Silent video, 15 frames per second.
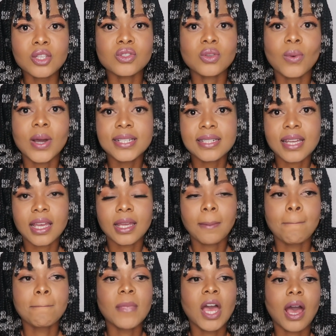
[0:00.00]
so one
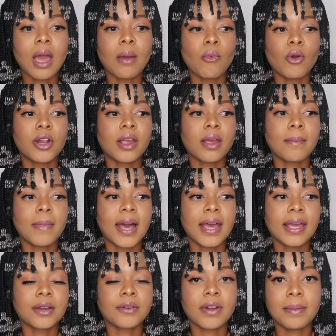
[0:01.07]
day I'm wearing
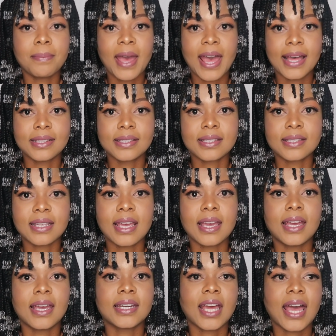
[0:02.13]
my gray pants
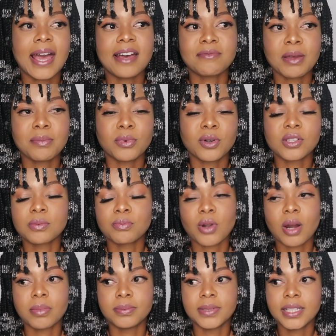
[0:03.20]
and I have my books,
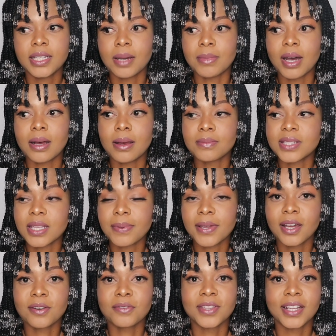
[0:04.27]
probably I'm stepping
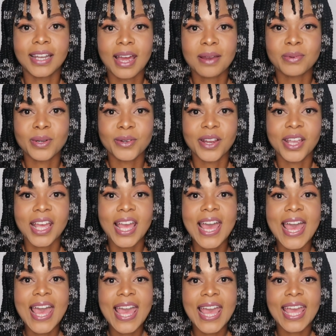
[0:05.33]
out of the library,
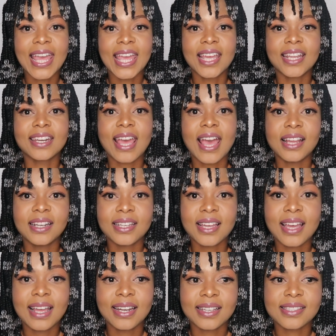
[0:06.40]
and
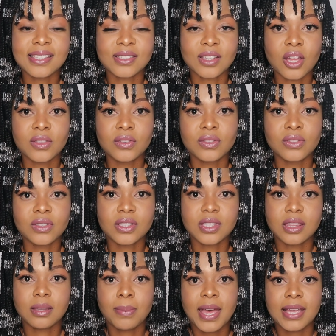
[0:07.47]
Alex is
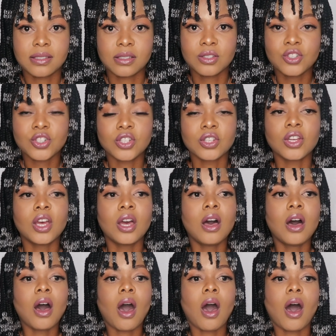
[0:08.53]
in the passage,
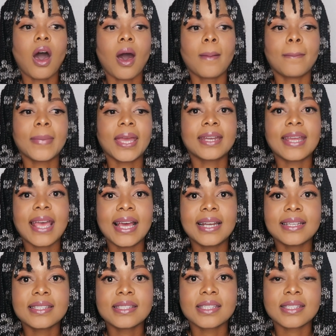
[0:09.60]
and
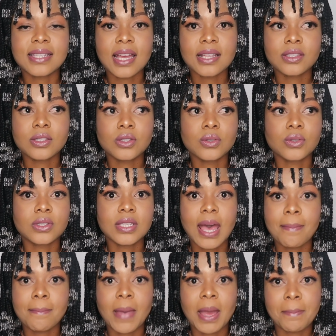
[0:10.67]
Alex decides to
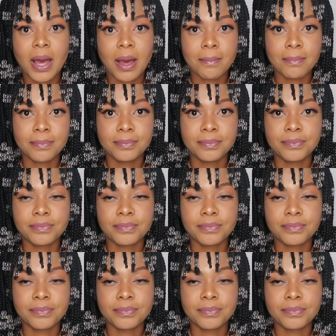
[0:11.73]
tap my bum.